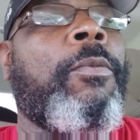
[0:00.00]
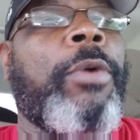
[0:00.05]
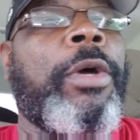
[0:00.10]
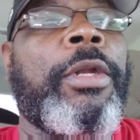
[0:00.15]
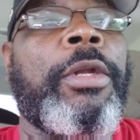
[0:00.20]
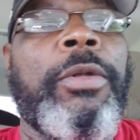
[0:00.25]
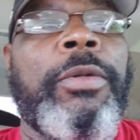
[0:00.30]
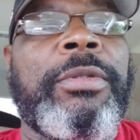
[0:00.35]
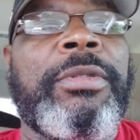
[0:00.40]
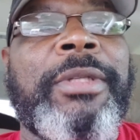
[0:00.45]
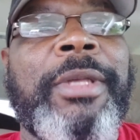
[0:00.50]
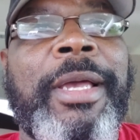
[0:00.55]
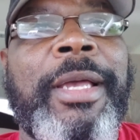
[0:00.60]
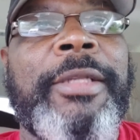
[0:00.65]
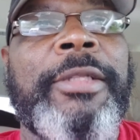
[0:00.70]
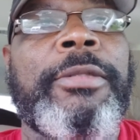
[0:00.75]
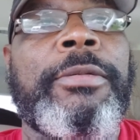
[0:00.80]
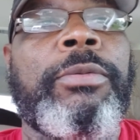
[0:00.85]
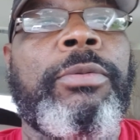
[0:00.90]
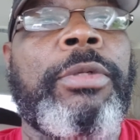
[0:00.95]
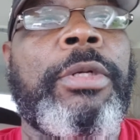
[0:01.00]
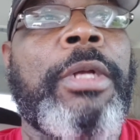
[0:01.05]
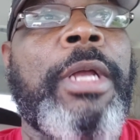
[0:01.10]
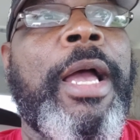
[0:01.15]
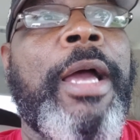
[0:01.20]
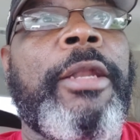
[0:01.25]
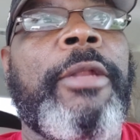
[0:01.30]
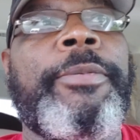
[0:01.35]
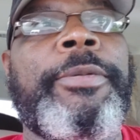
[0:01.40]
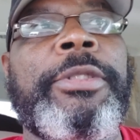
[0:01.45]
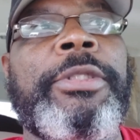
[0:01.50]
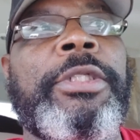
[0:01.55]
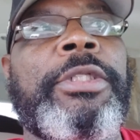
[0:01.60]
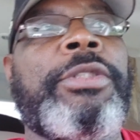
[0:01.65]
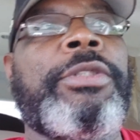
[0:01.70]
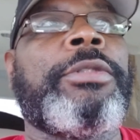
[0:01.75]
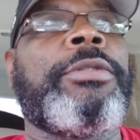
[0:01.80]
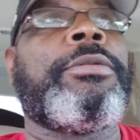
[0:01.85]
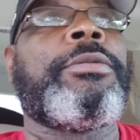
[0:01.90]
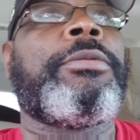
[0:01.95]
one of those guys were out of
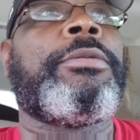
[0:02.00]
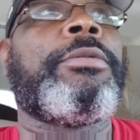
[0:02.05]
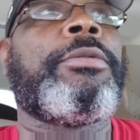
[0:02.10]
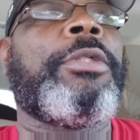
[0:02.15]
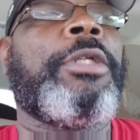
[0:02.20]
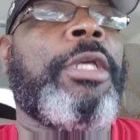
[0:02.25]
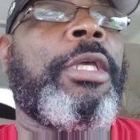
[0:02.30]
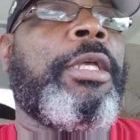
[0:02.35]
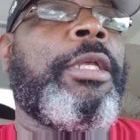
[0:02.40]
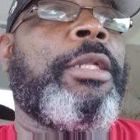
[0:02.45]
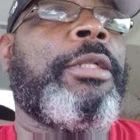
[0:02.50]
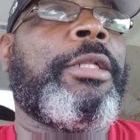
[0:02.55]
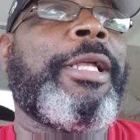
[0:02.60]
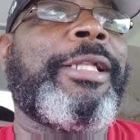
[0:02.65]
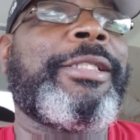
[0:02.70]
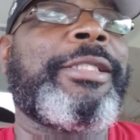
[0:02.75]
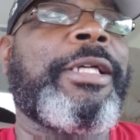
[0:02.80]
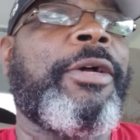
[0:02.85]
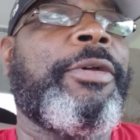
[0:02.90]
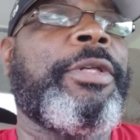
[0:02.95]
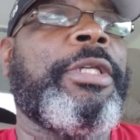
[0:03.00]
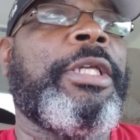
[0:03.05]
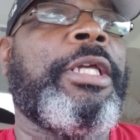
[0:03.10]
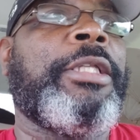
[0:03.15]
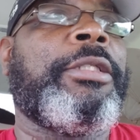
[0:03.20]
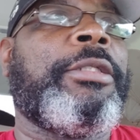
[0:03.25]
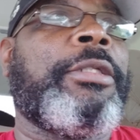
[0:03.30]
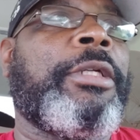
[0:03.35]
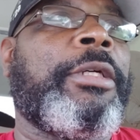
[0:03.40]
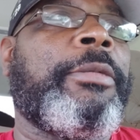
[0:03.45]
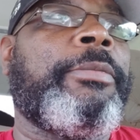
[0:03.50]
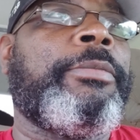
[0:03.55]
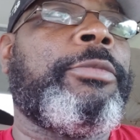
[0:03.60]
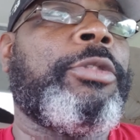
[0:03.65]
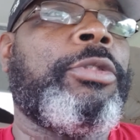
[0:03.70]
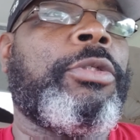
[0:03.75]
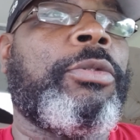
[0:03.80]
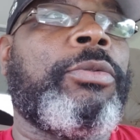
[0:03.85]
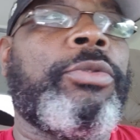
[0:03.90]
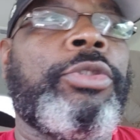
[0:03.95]
position, and that's how he ended up,
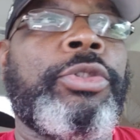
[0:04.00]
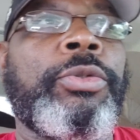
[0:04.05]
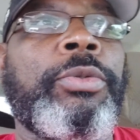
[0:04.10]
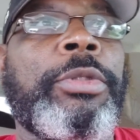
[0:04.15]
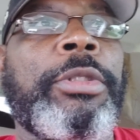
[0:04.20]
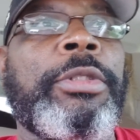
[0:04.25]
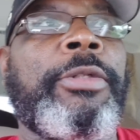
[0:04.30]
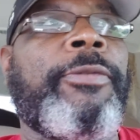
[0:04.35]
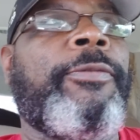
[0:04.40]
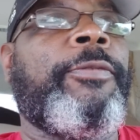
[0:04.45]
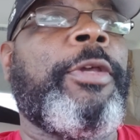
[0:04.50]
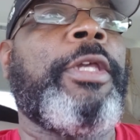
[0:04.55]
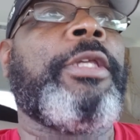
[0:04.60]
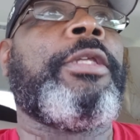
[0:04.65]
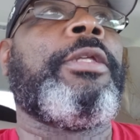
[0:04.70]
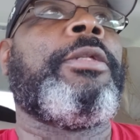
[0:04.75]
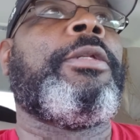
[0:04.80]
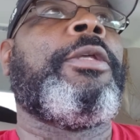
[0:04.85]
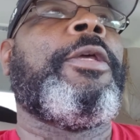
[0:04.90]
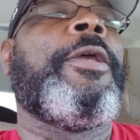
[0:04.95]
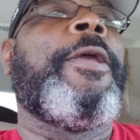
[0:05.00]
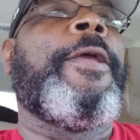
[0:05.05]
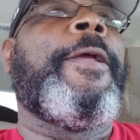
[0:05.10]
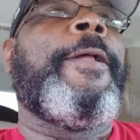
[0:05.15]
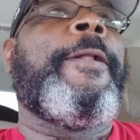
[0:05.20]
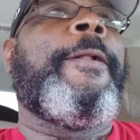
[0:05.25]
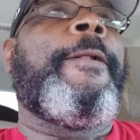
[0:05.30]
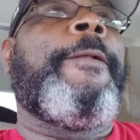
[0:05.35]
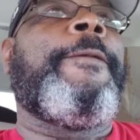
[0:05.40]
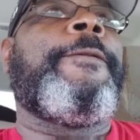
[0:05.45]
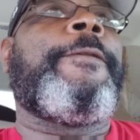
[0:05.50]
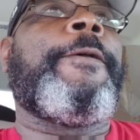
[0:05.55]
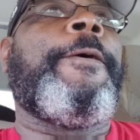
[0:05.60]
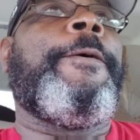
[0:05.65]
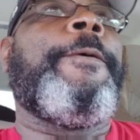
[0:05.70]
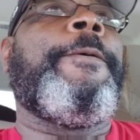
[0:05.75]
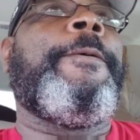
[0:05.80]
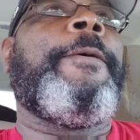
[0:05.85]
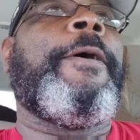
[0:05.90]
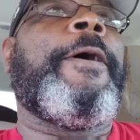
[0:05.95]
juking and faking.
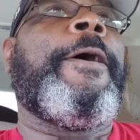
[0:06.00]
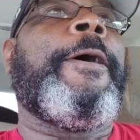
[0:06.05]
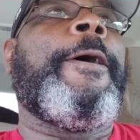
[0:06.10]
So